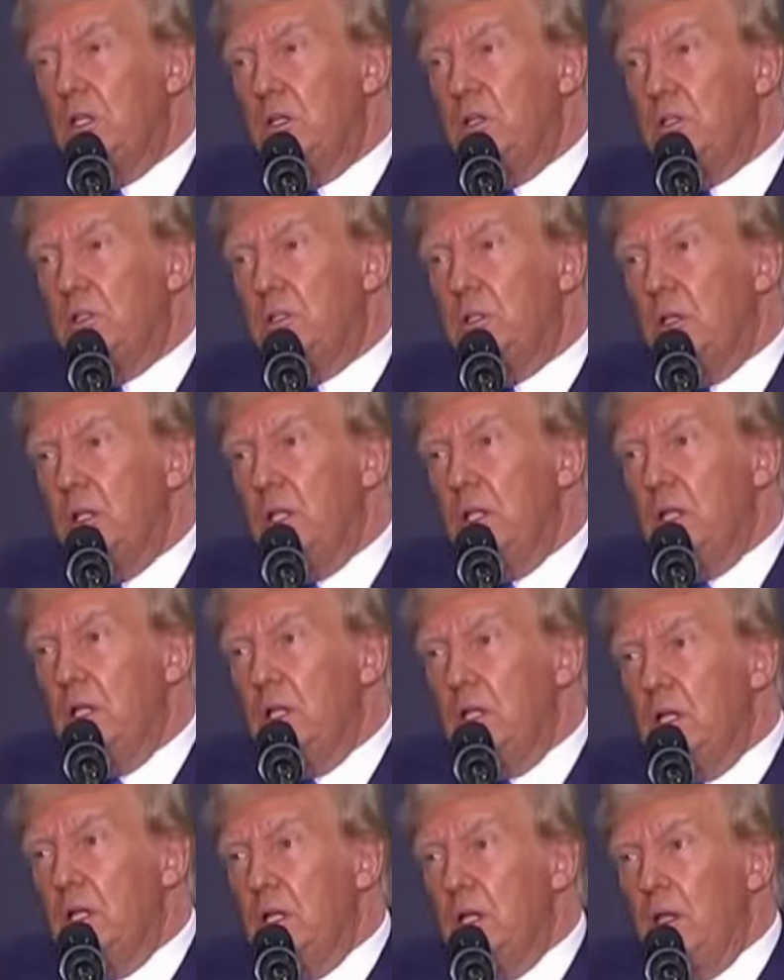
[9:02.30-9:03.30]
years?
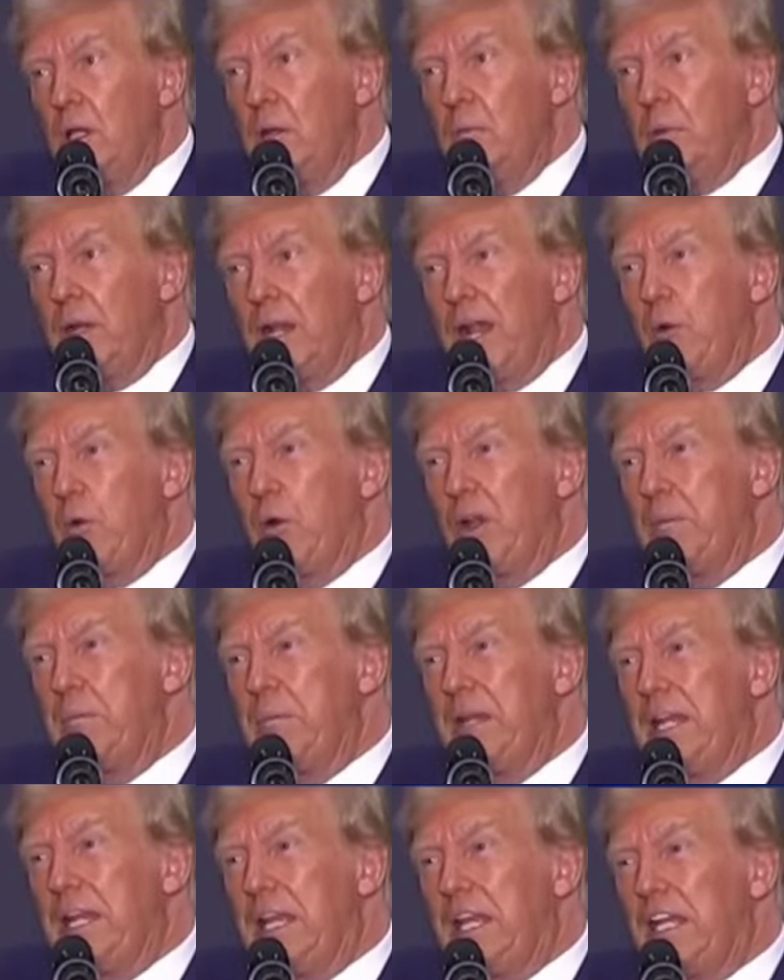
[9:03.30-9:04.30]
But I will
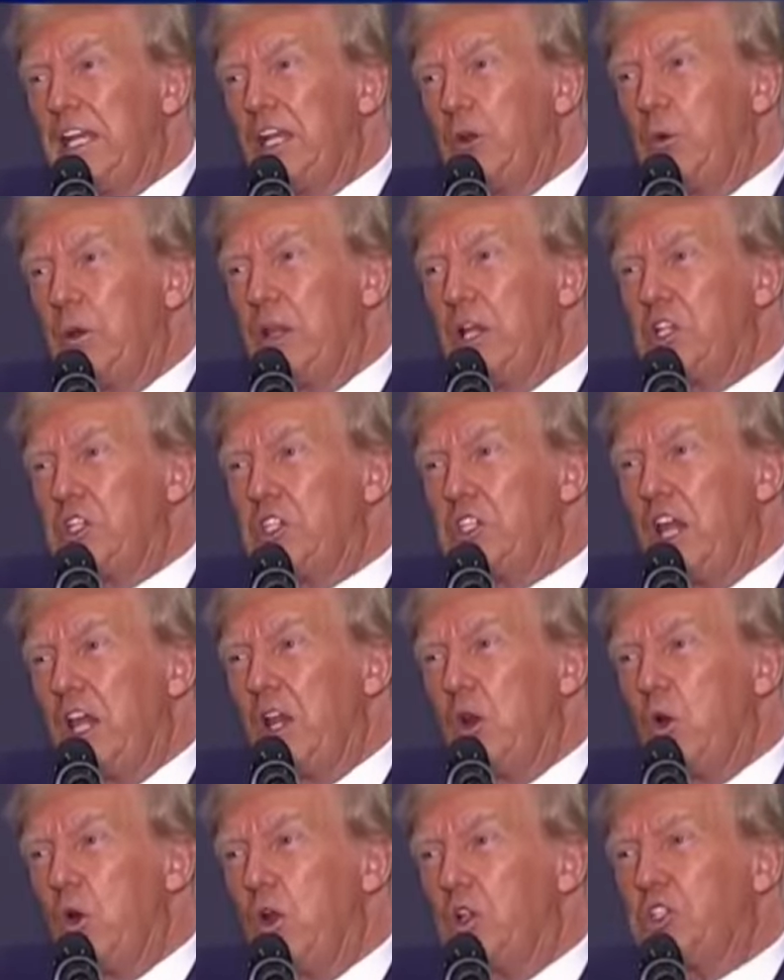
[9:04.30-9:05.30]
immediately
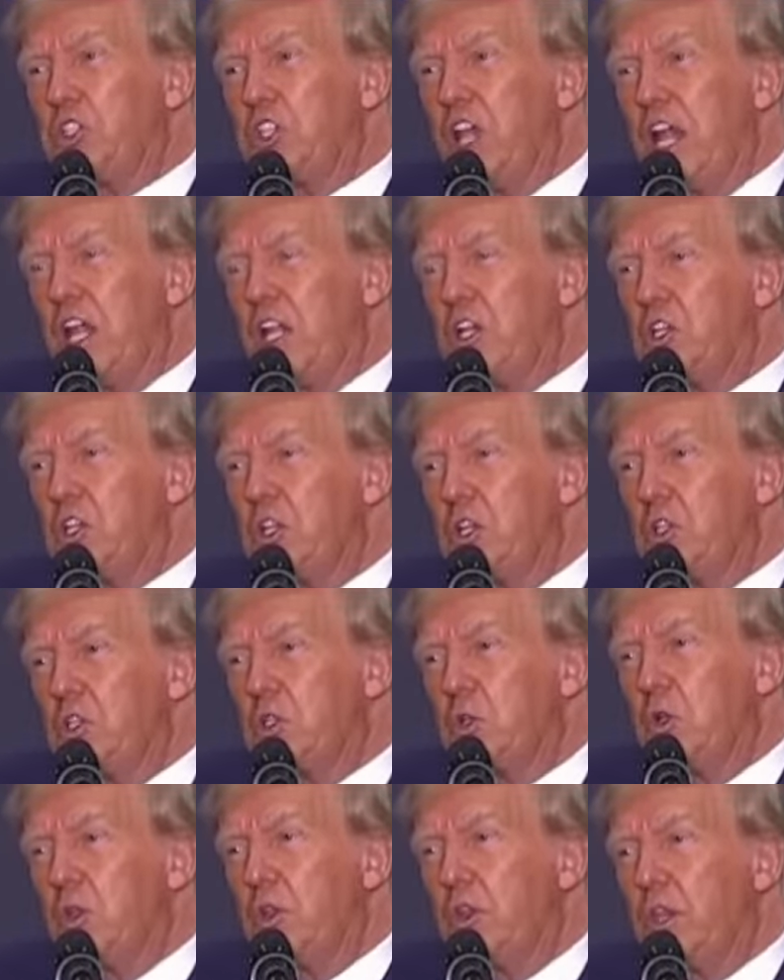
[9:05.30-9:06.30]
reinstate all
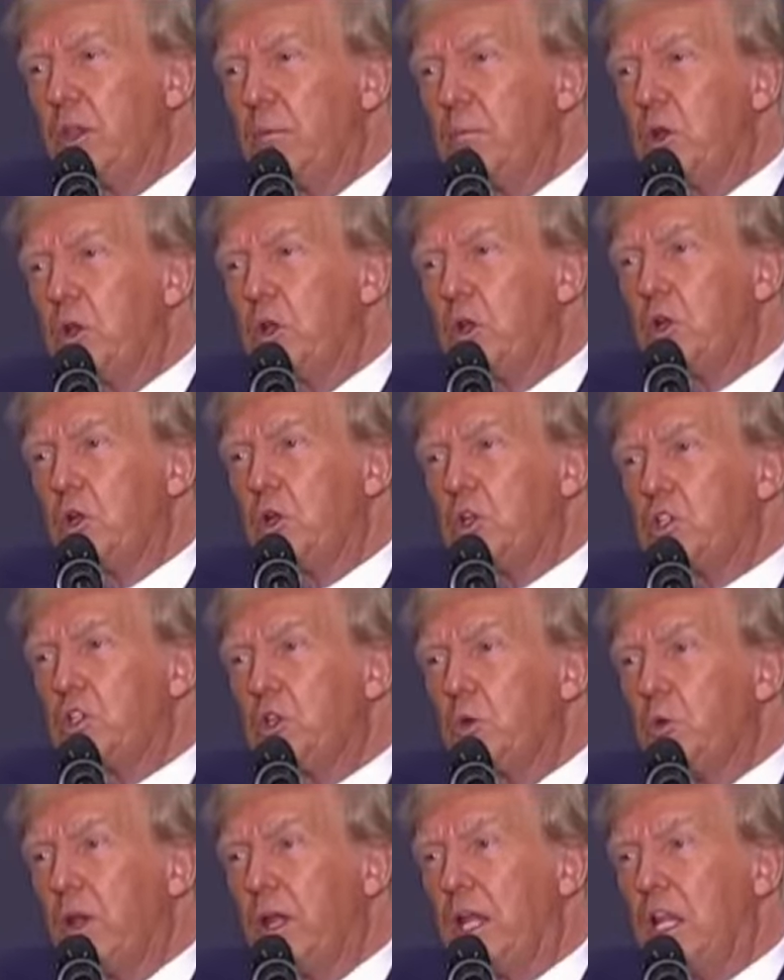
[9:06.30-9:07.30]
sanctions on the
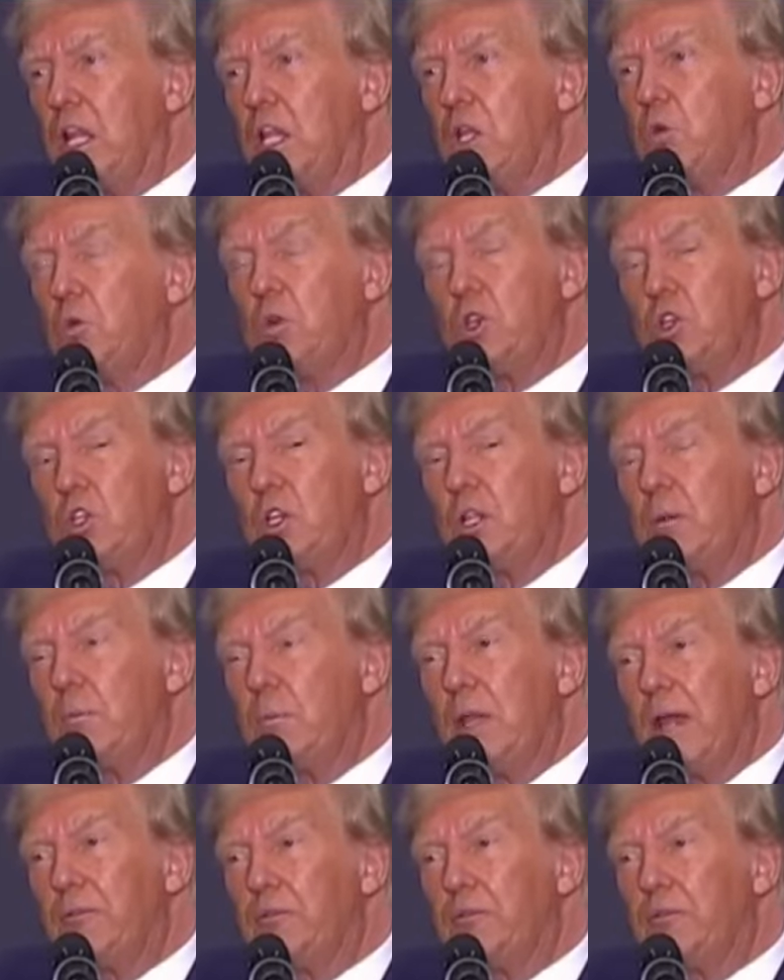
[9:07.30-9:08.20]
murderous Iranian regime.